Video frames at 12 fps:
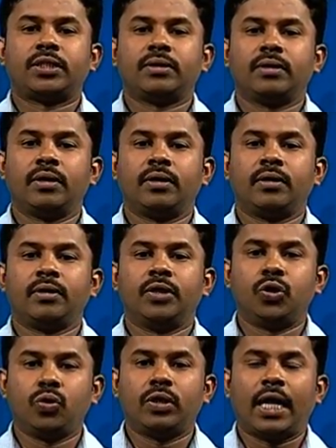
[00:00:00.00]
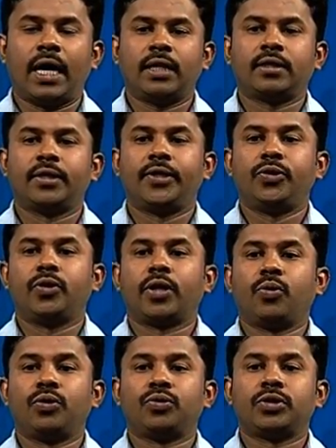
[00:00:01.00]
do that, you are
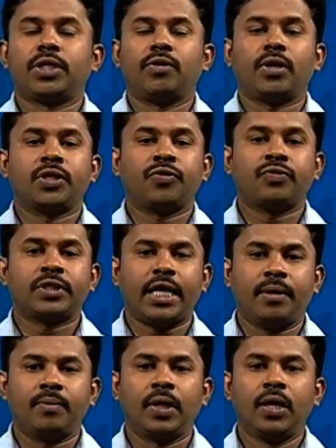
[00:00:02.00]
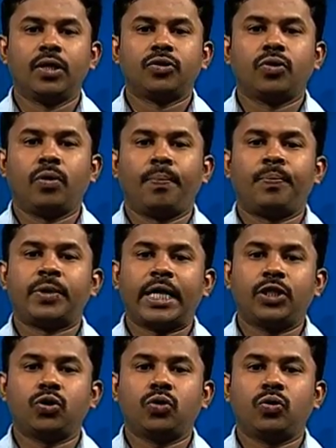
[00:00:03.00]
going to save a lot of time. So, try
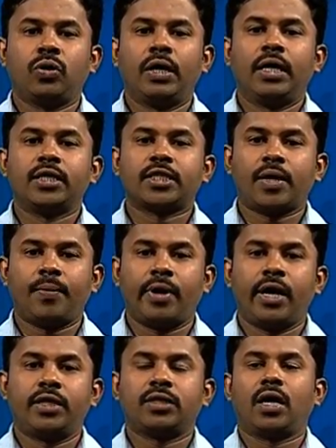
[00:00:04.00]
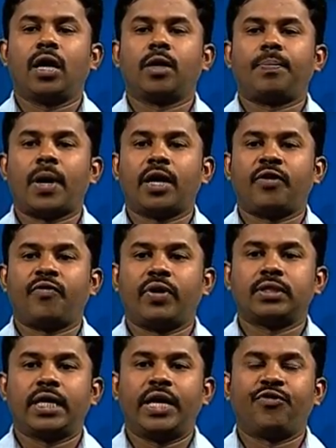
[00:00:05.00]
to summarize or
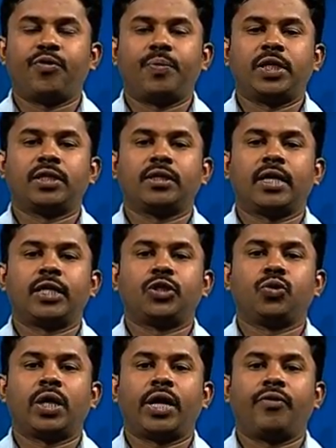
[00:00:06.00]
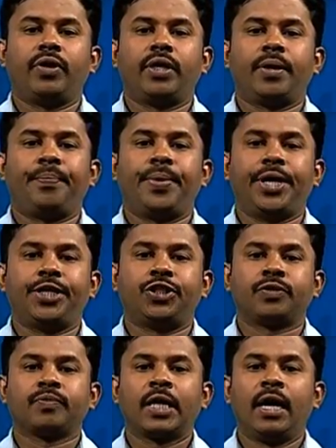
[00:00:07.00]
paraphrase the information that you have in a
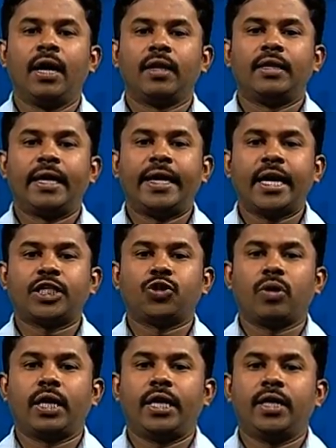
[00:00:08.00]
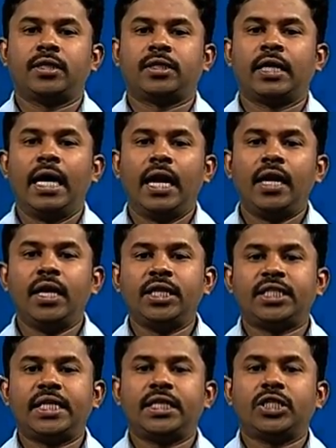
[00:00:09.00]
page. The next one is
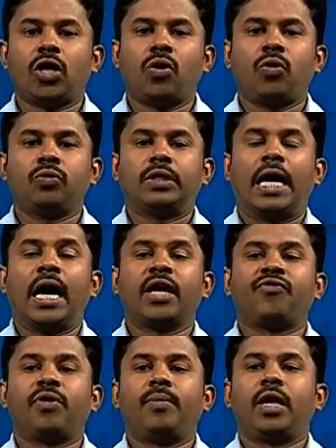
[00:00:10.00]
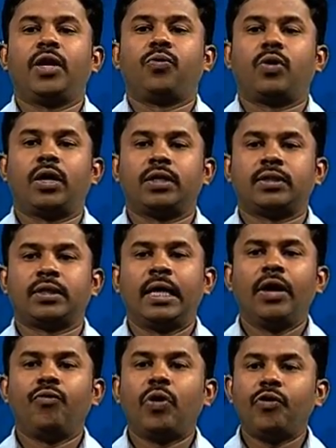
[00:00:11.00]
listing down unfamiliar words.
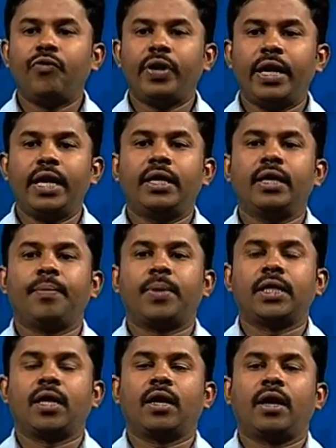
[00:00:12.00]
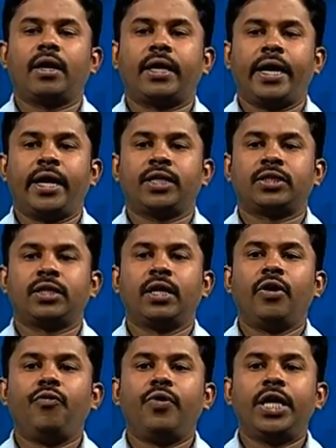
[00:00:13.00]
When we read a particular text,
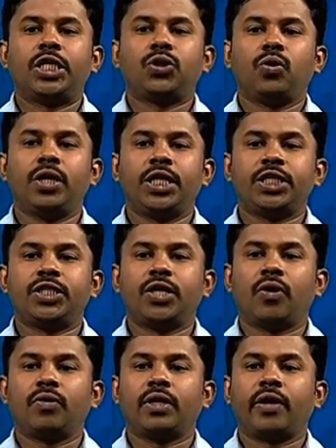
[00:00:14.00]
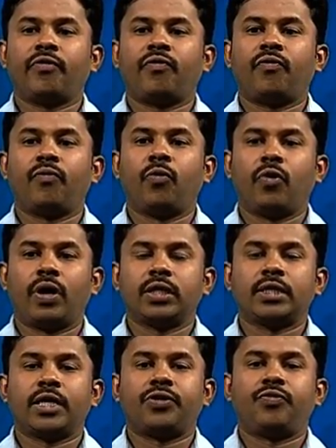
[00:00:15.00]
we need to list down the words
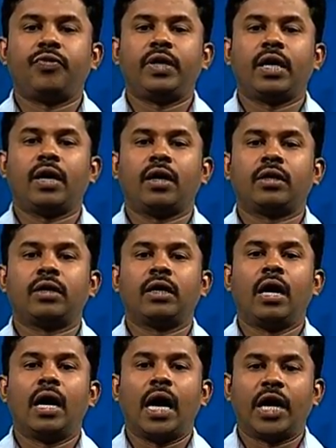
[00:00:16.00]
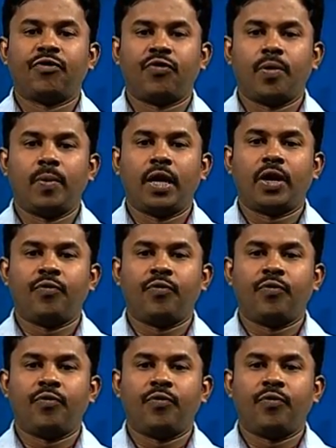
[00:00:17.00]
that we are unfamiliar